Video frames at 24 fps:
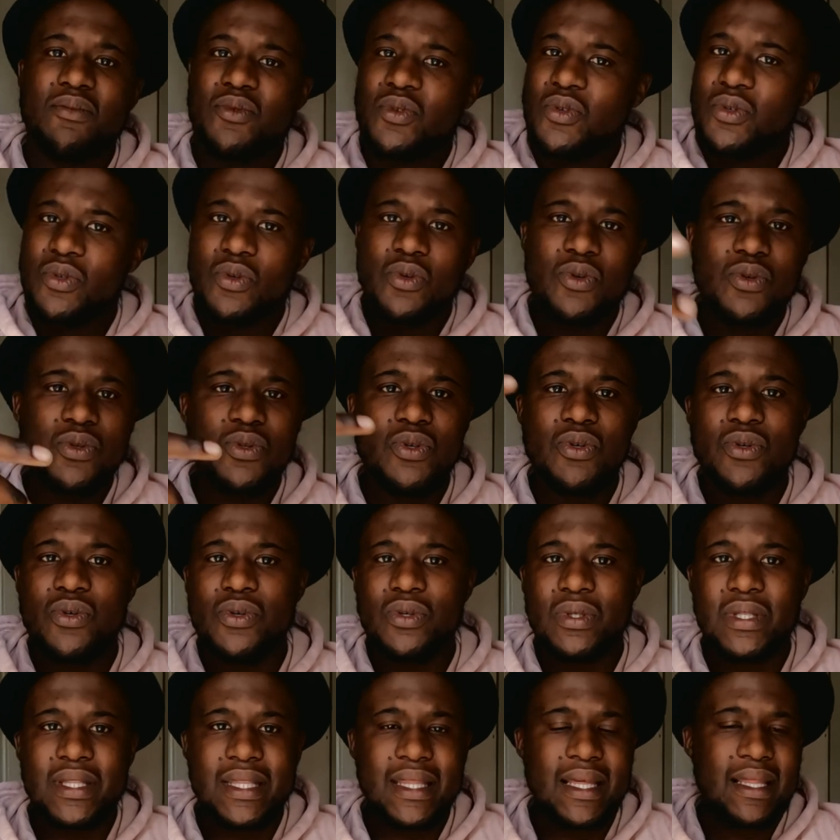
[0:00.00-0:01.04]

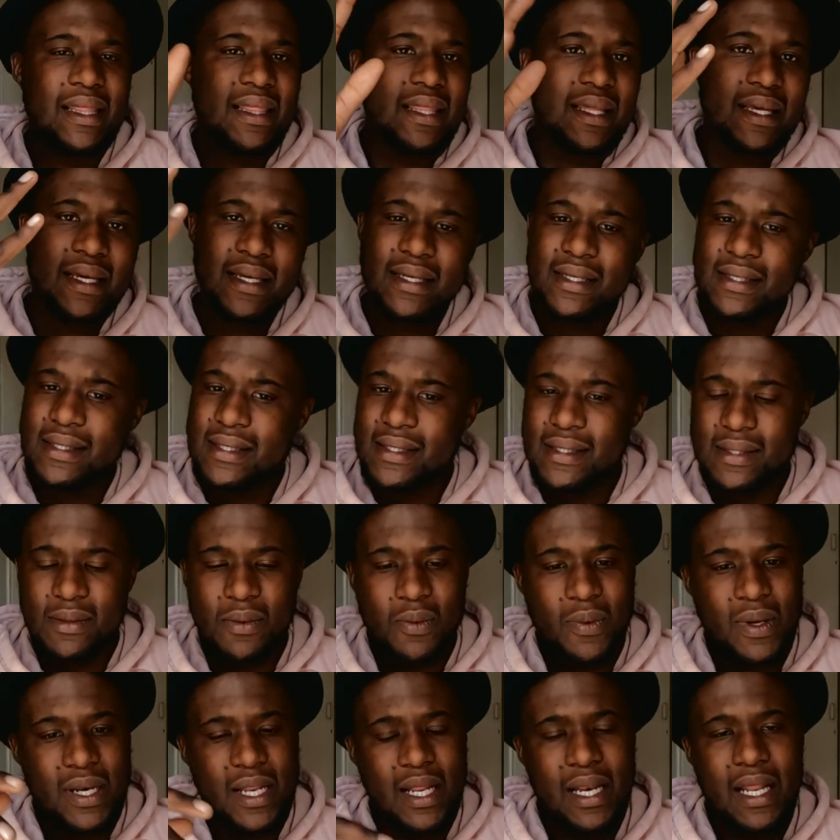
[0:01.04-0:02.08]
the things,
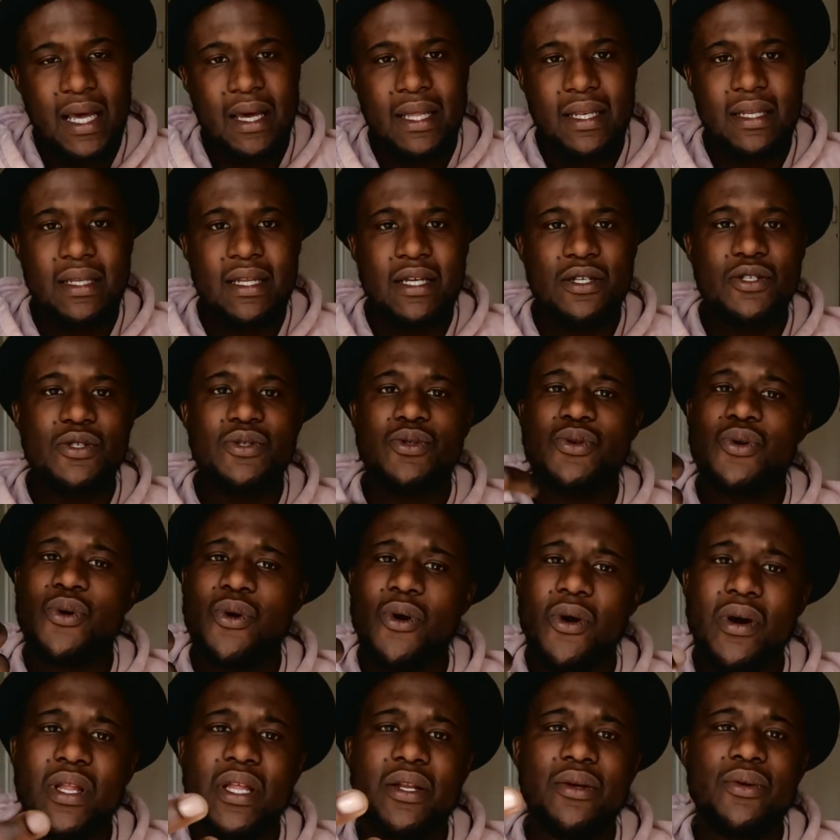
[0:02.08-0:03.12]
whatever I need to do,
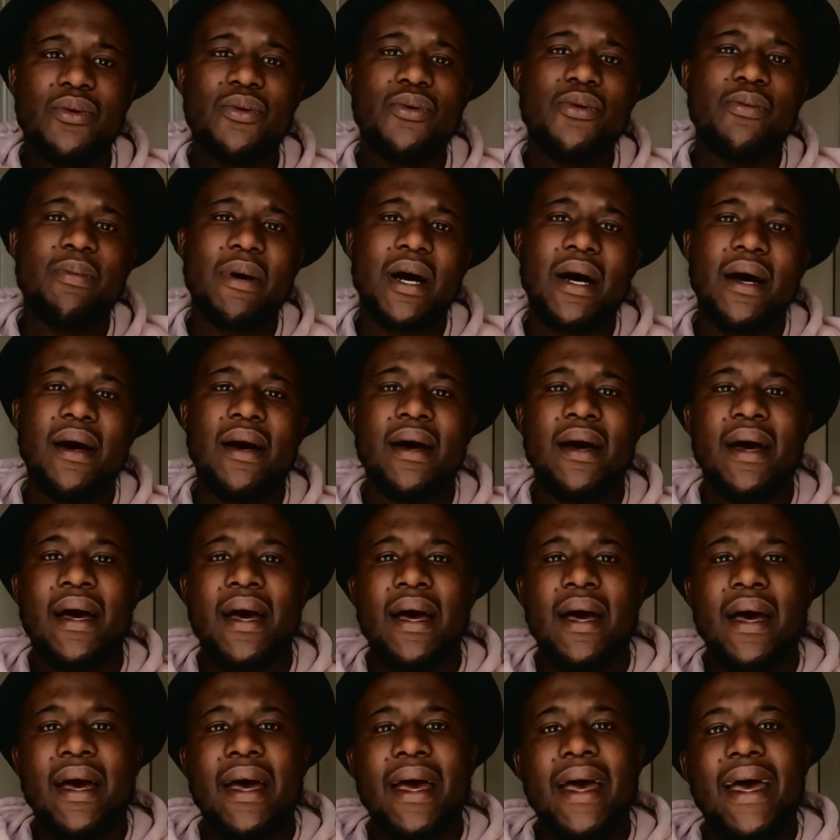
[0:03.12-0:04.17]
all an Uber.
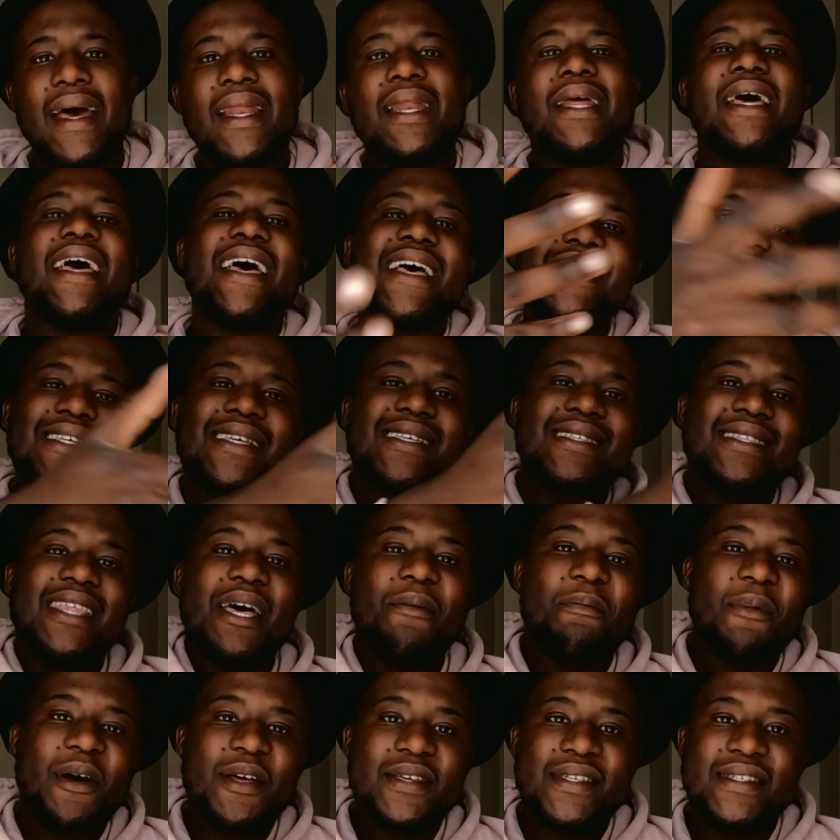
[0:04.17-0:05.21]
And as I
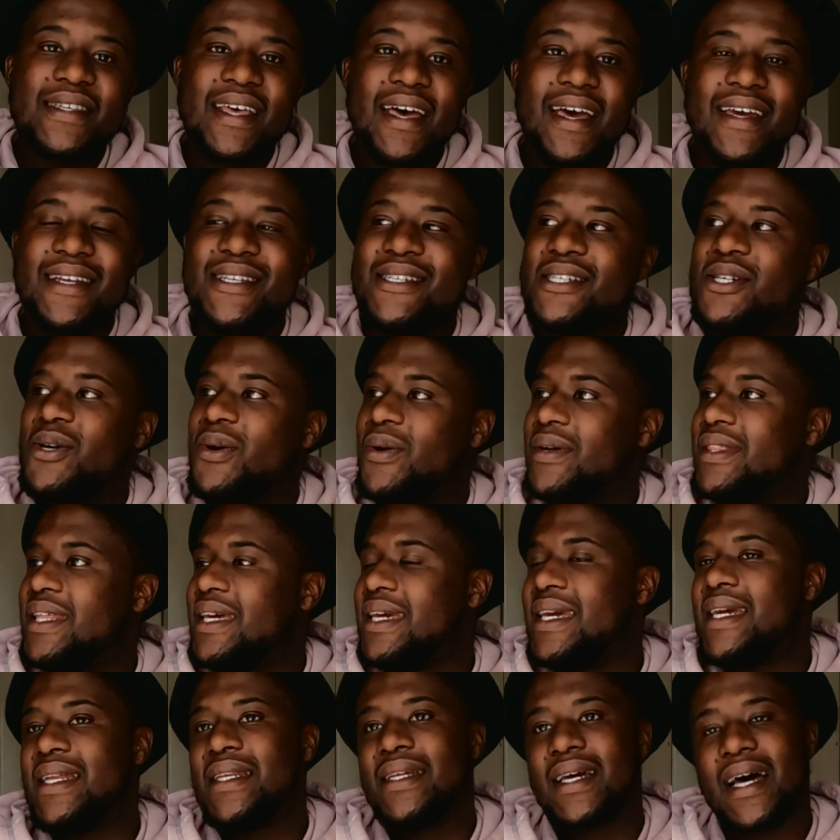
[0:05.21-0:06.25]
step outside, yo, the
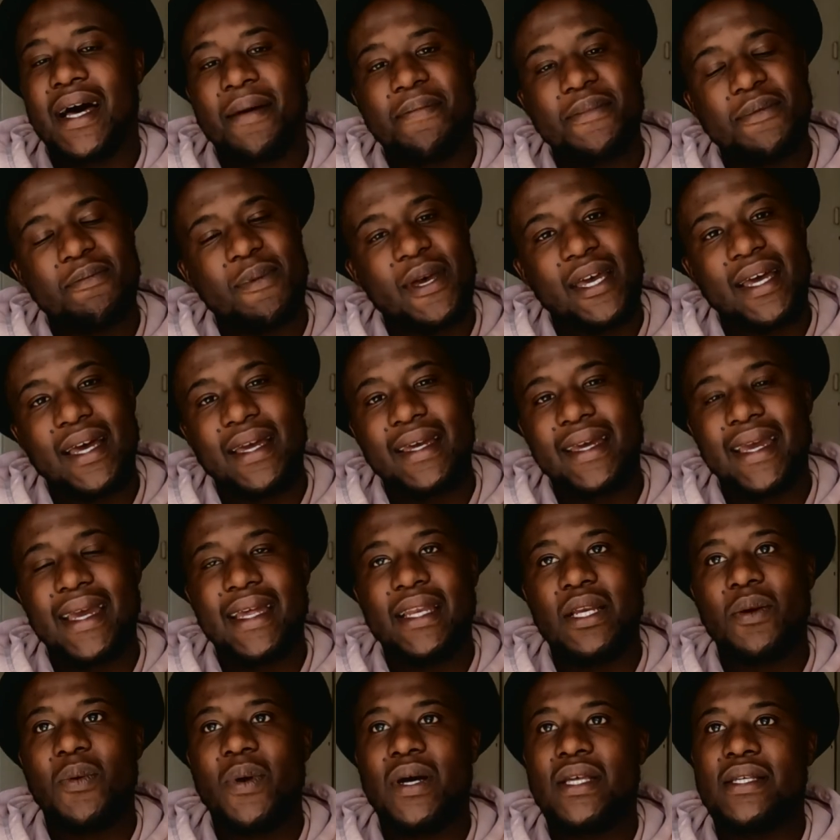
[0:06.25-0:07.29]
heat comes back
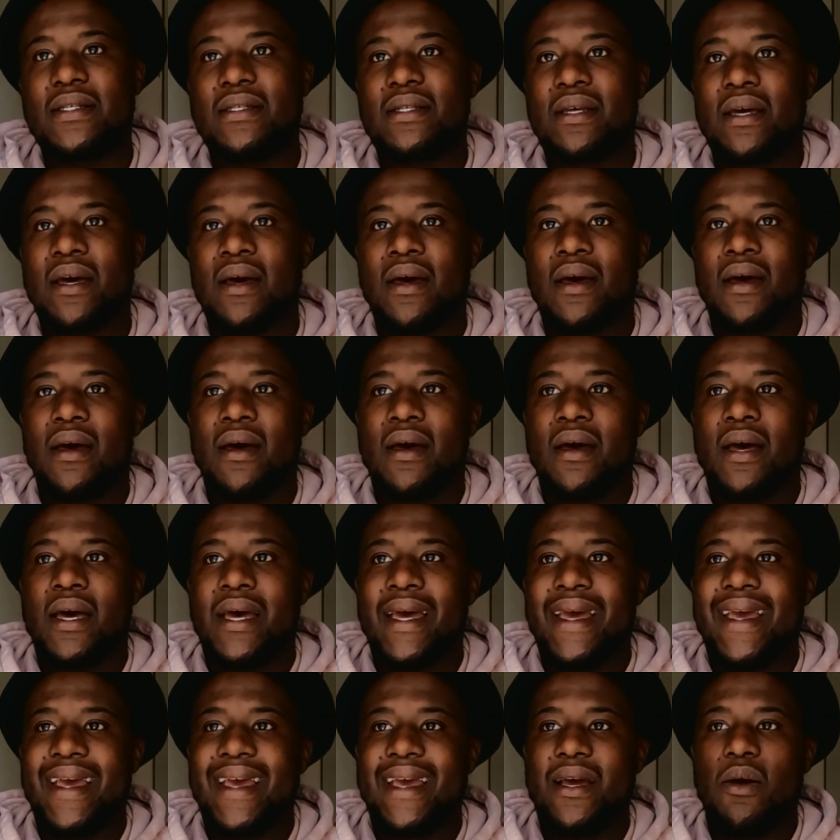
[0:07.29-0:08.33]
again.
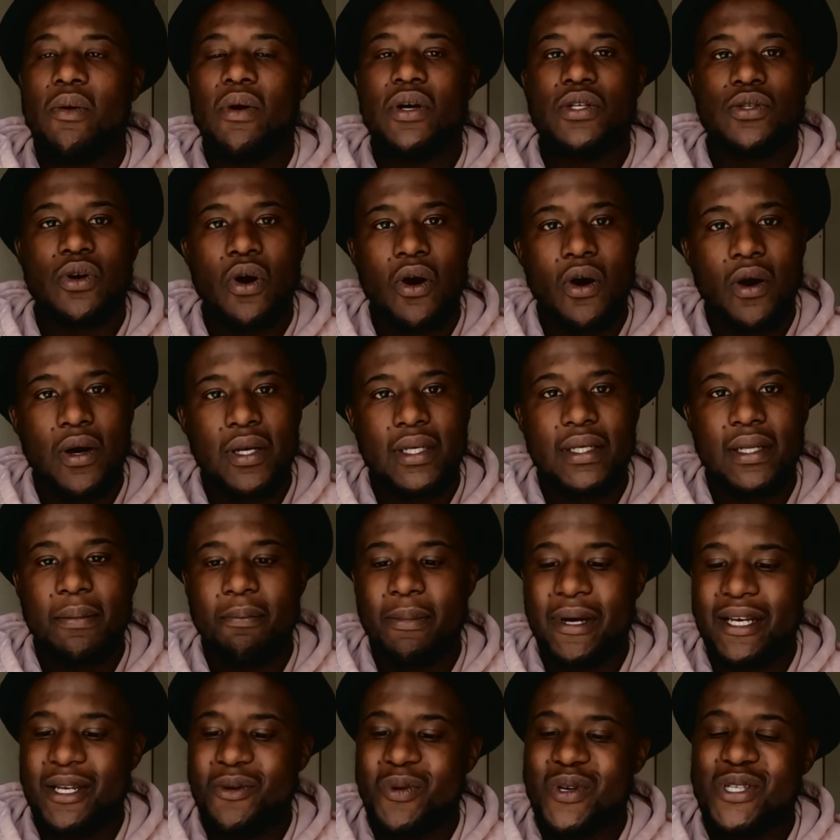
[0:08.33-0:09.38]
It was hot,
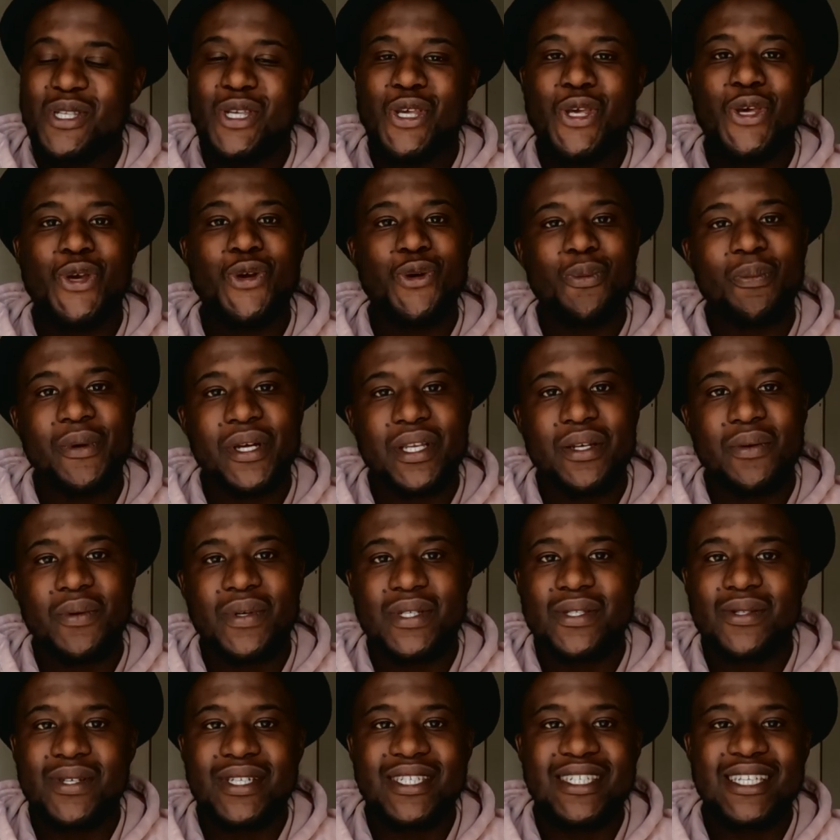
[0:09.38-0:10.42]
but it was humid. It
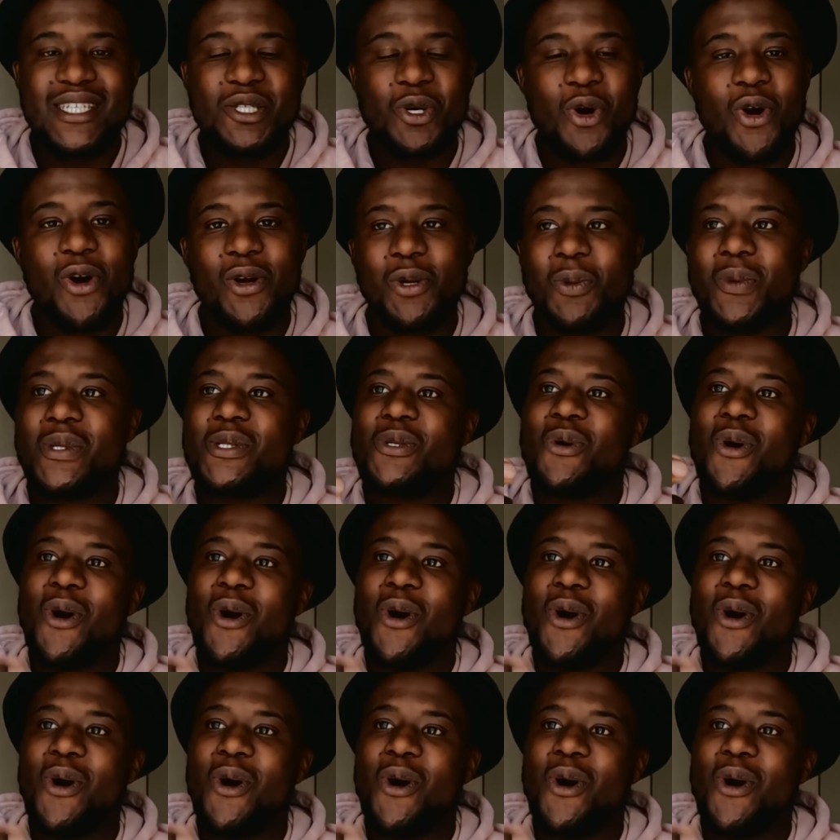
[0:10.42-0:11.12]
was not just hot, it was